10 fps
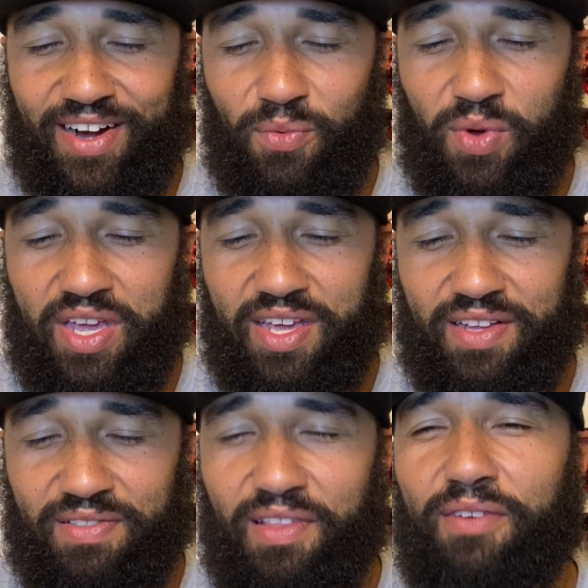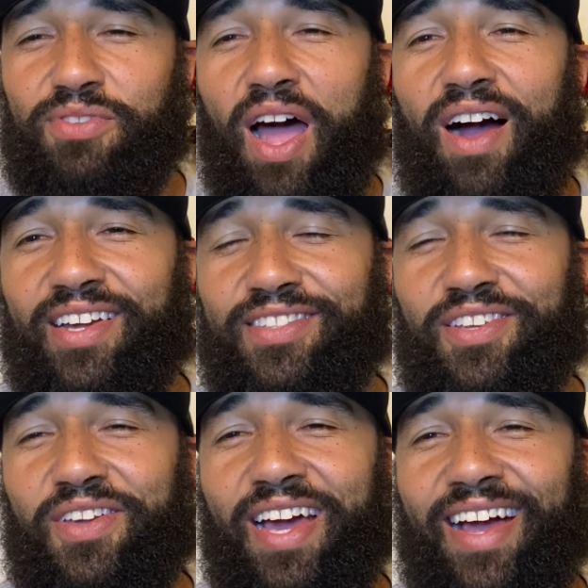We love talking to
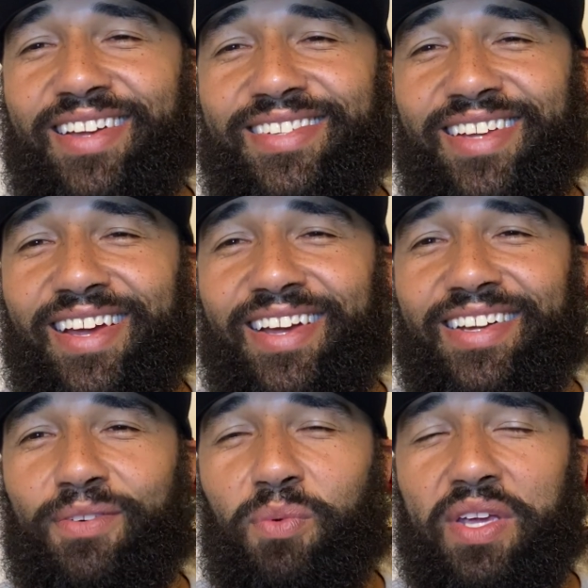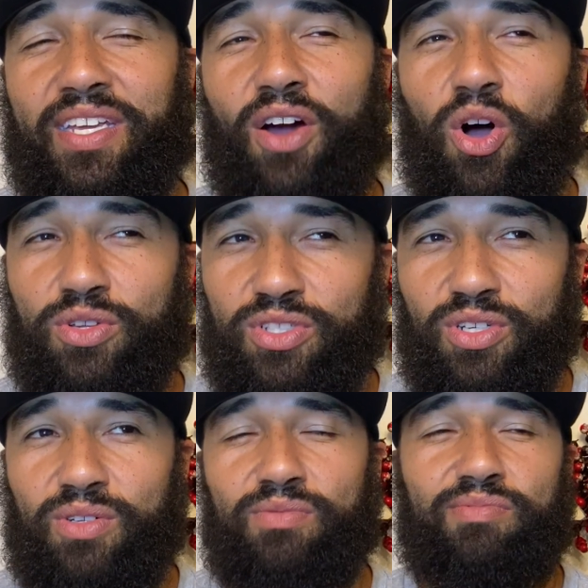you guys. And we
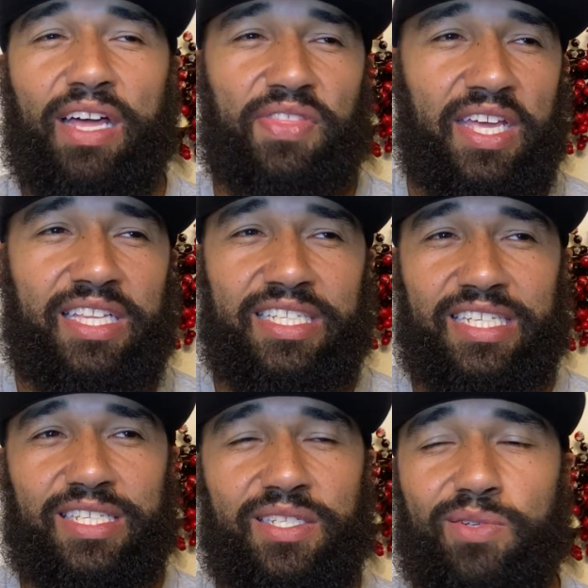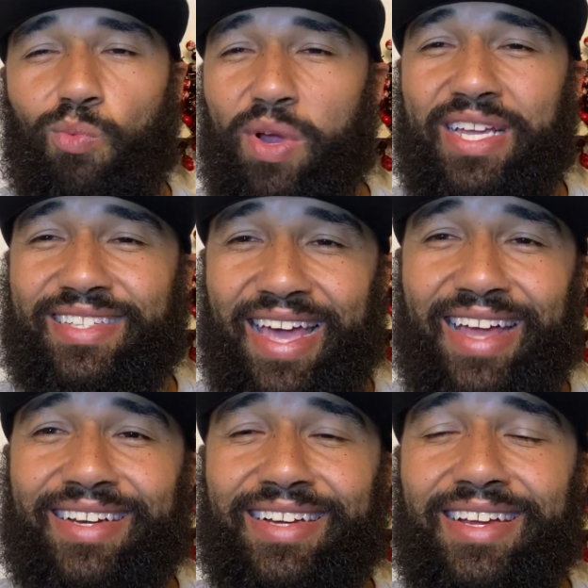also, I think this is week
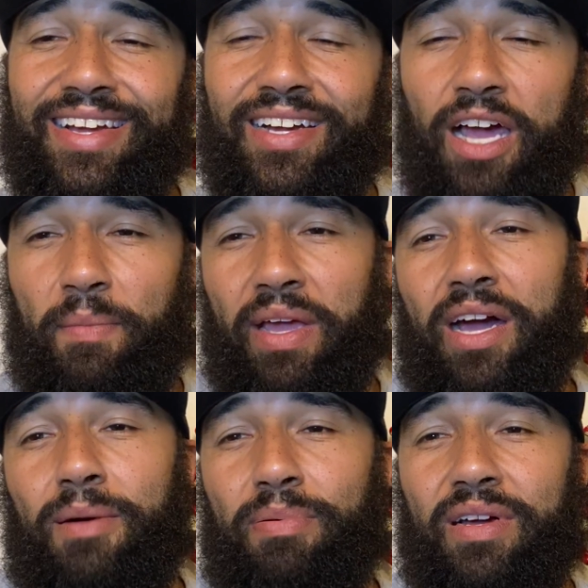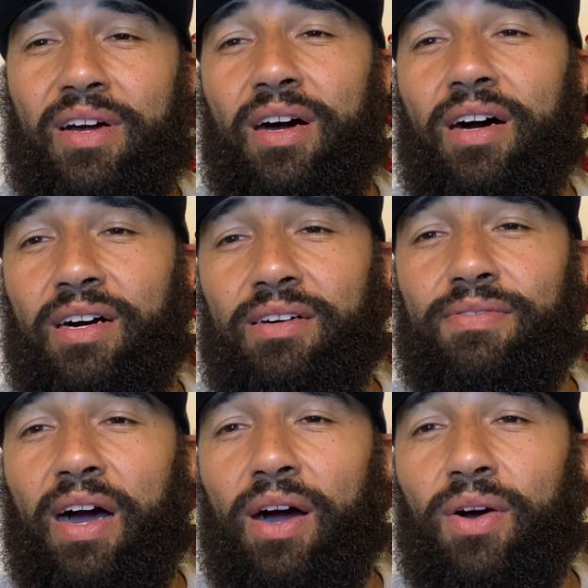10 coming up of
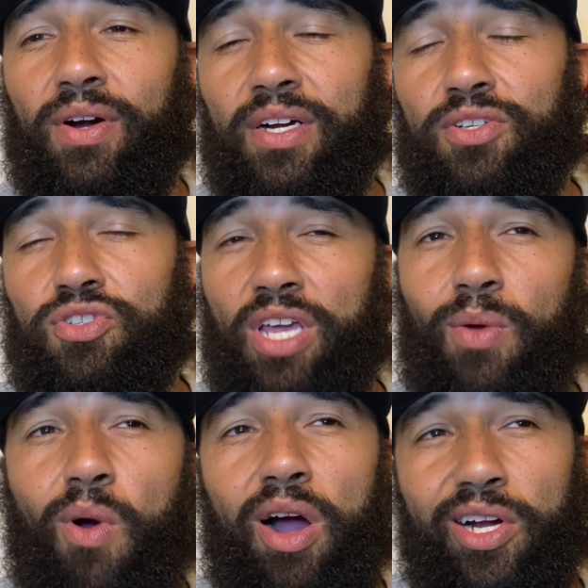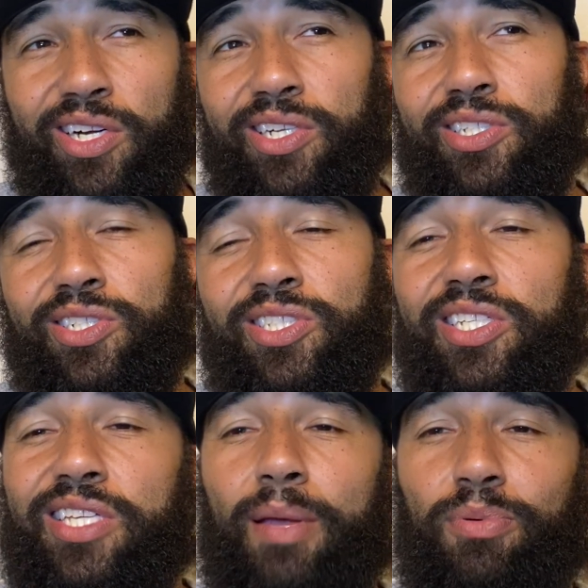our Jaywalkers
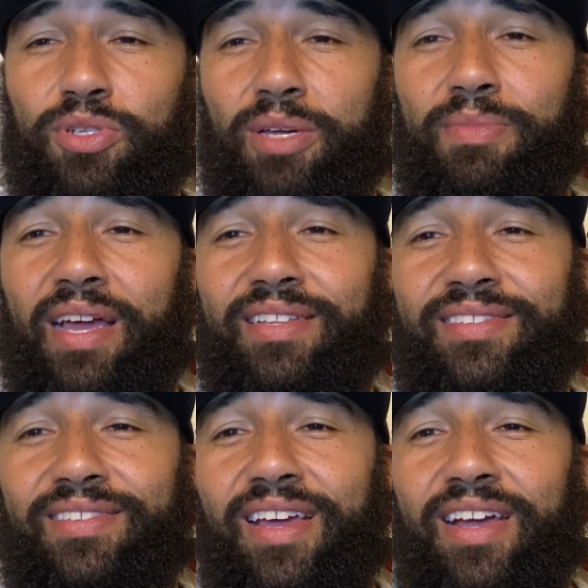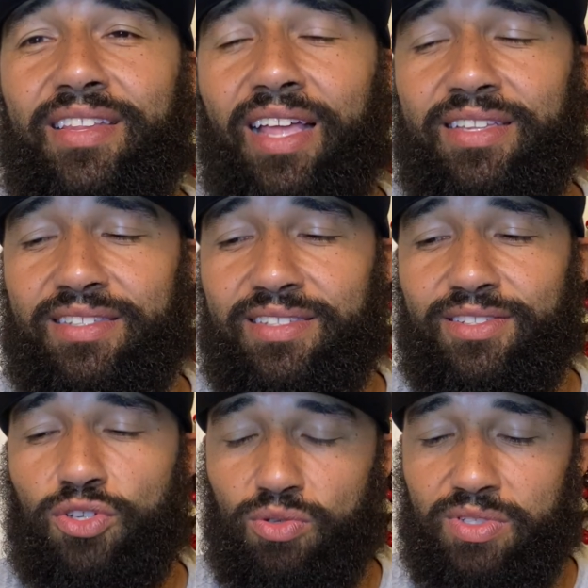Discipleship Nights. That's
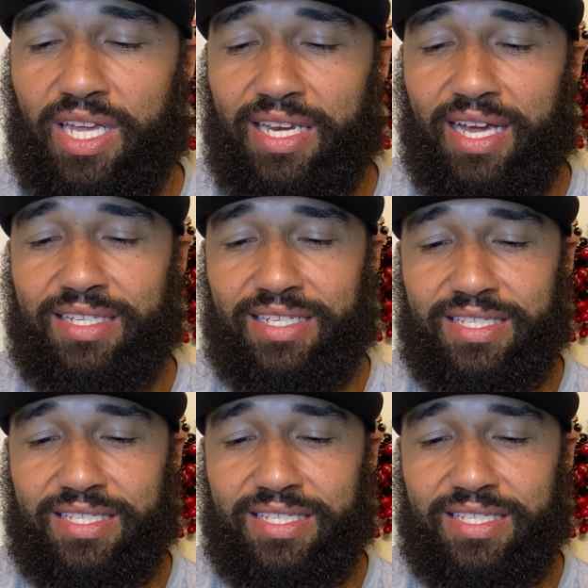Tuesday nights at